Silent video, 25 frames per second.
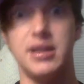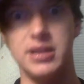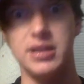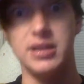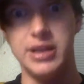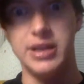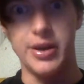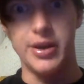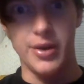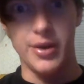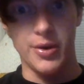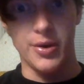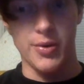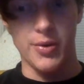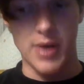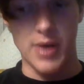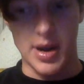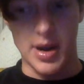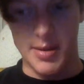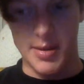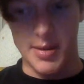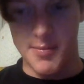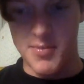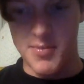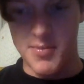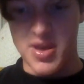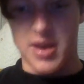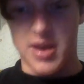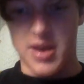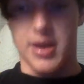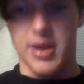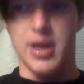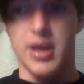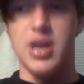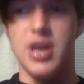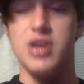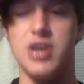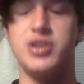You know, you
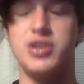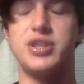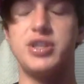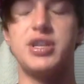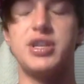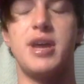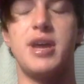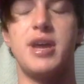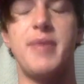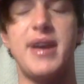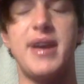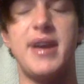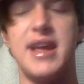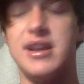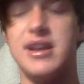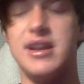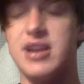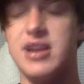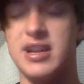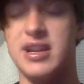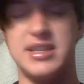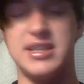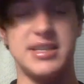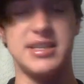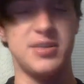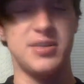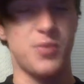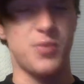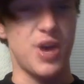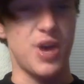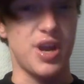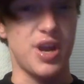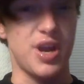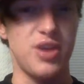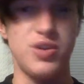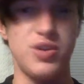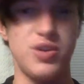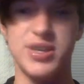have to come back in, and it doesn't
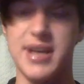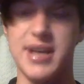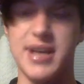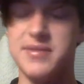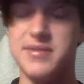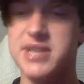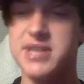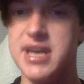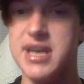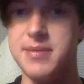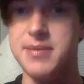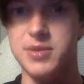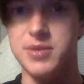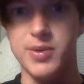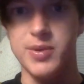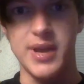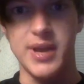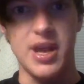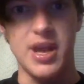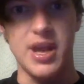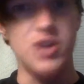work. You just have to keep doing it.